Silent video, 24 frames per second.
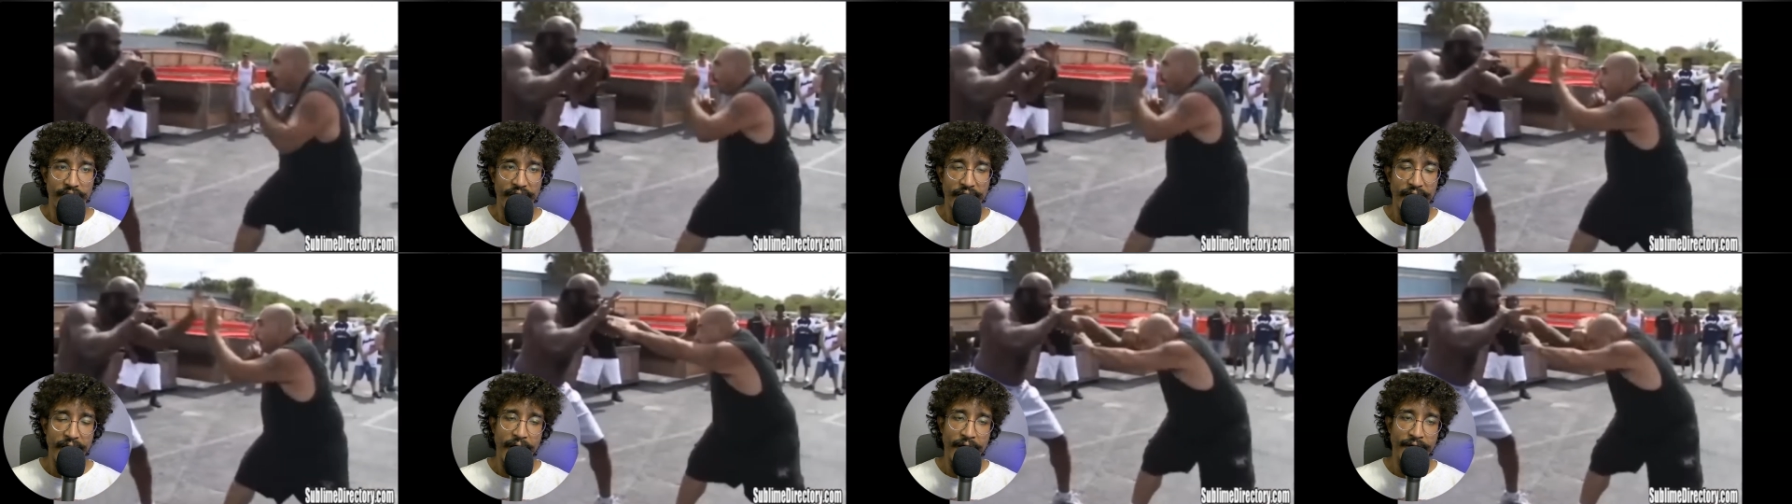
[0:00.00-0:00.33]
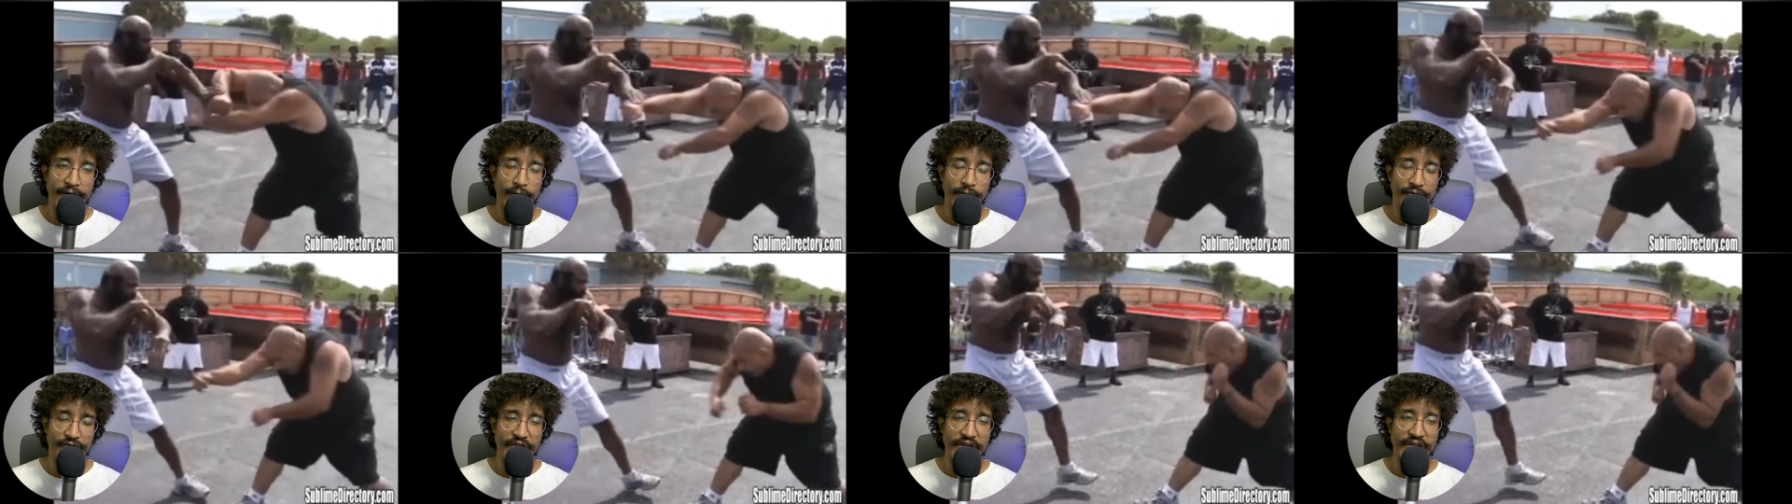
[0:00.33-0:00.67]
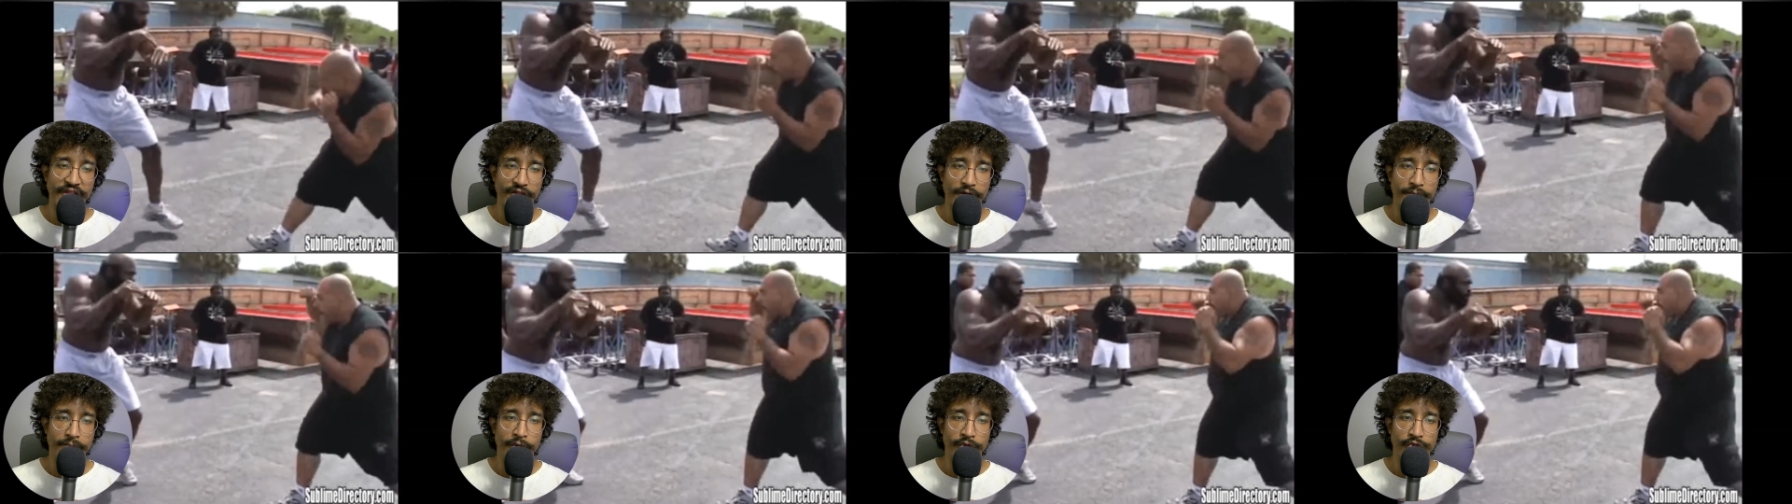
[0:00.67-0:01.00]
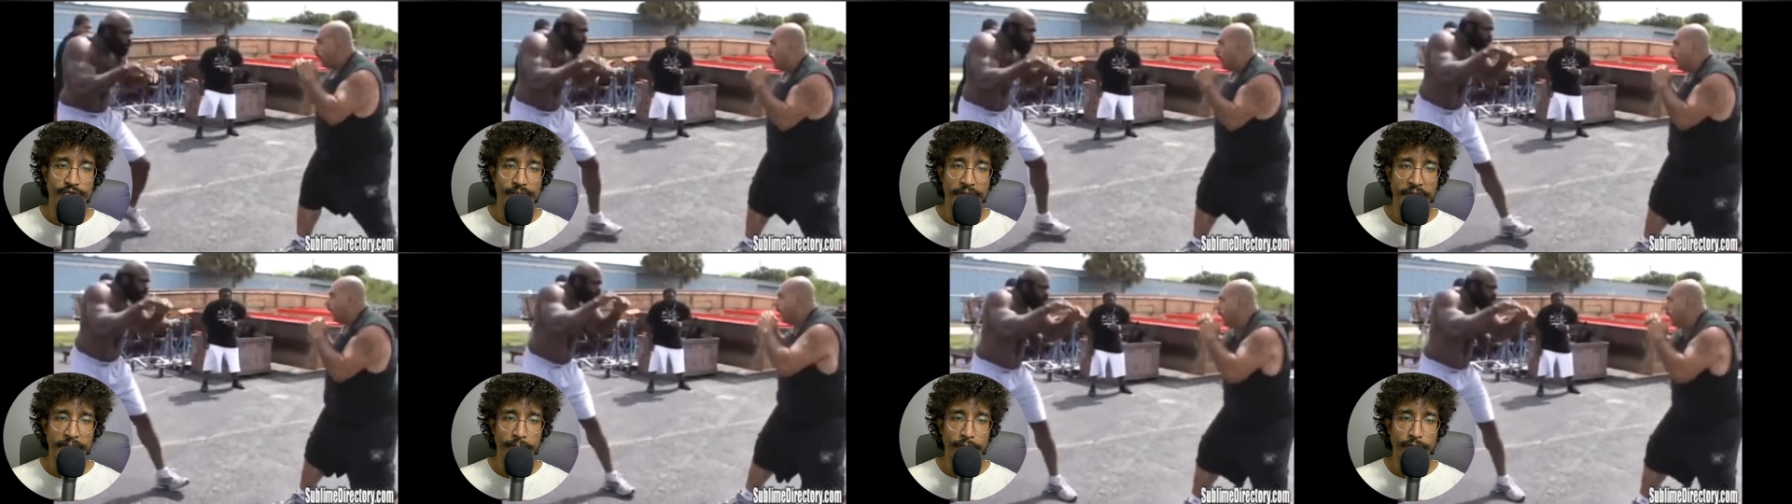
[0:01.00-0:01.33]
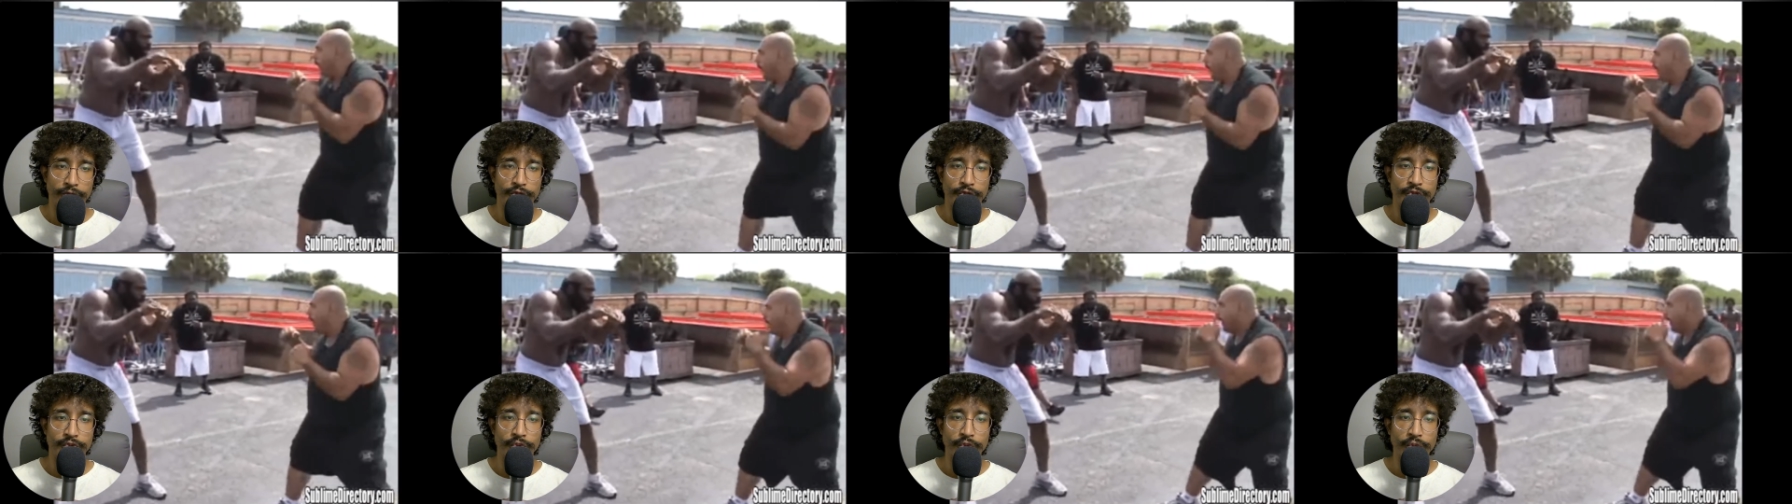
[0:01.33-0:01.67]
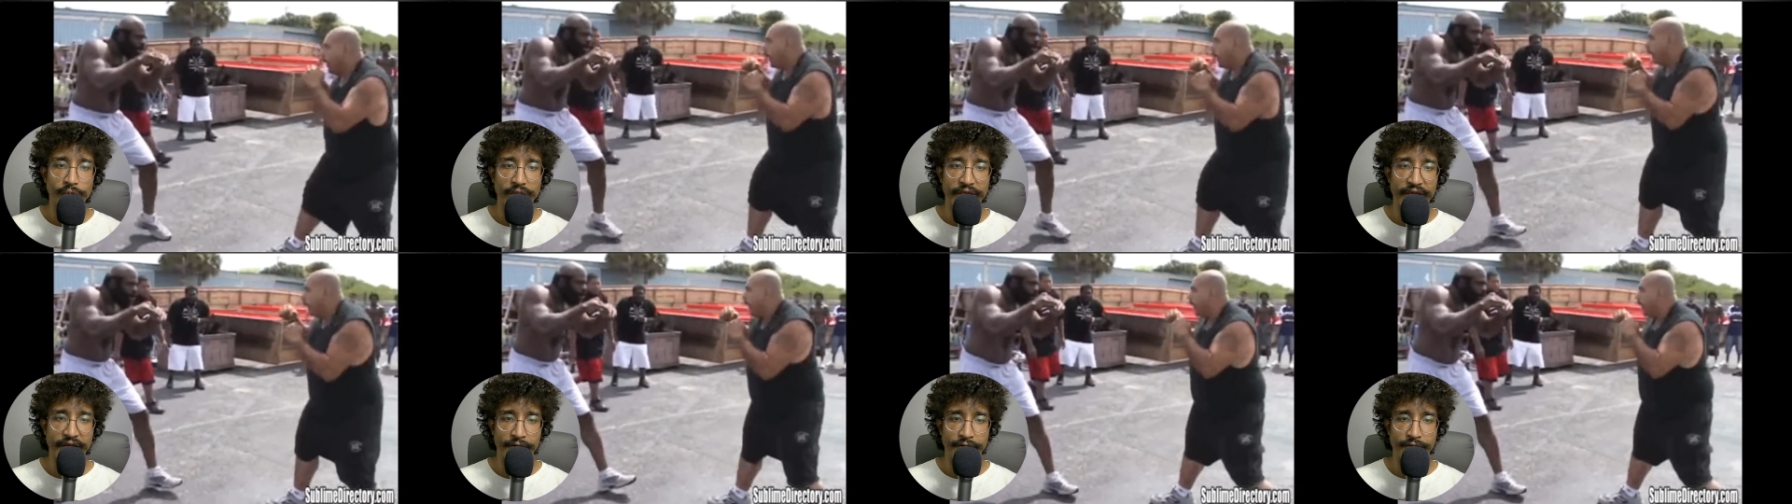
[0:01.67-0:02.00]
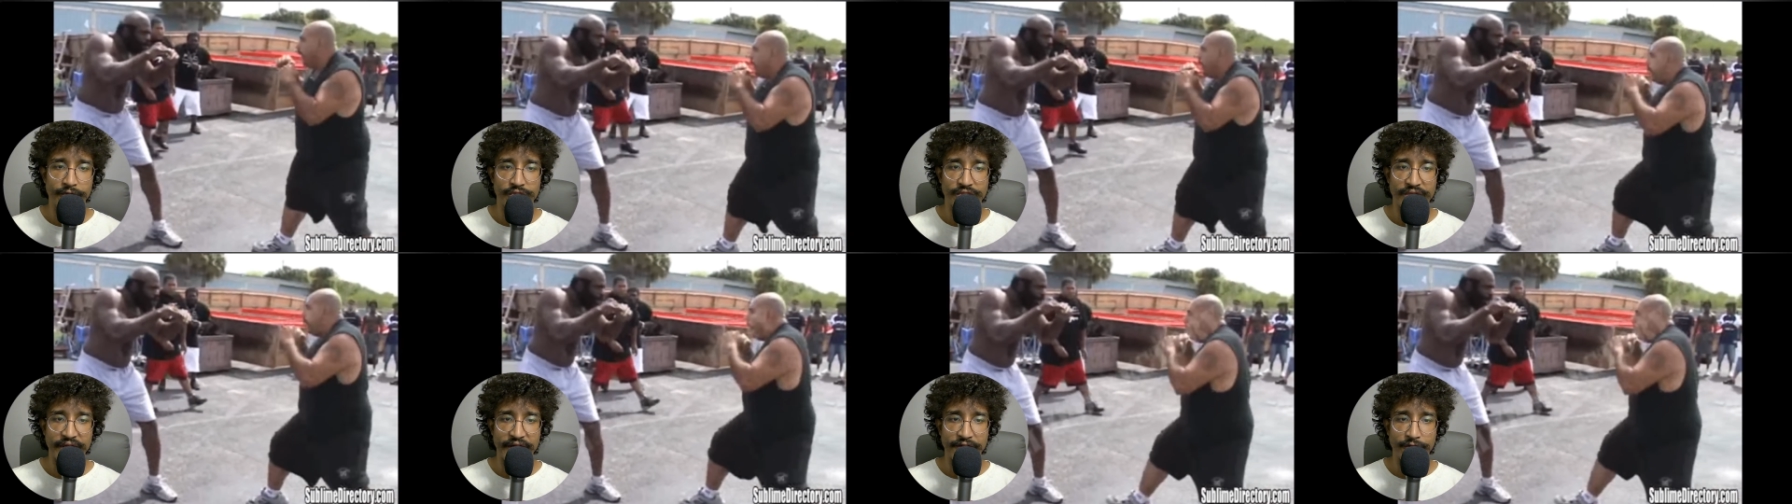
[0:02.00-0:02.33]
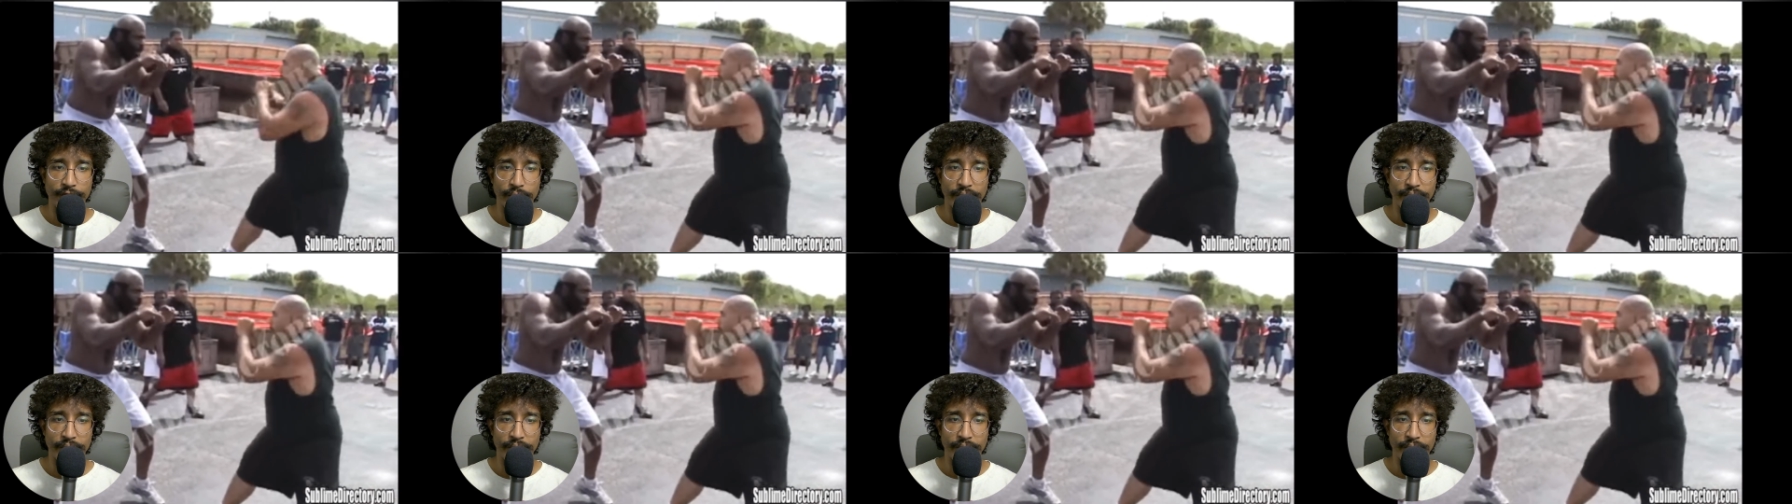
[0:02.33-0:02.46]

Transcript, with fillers: I don't think that most people truly understand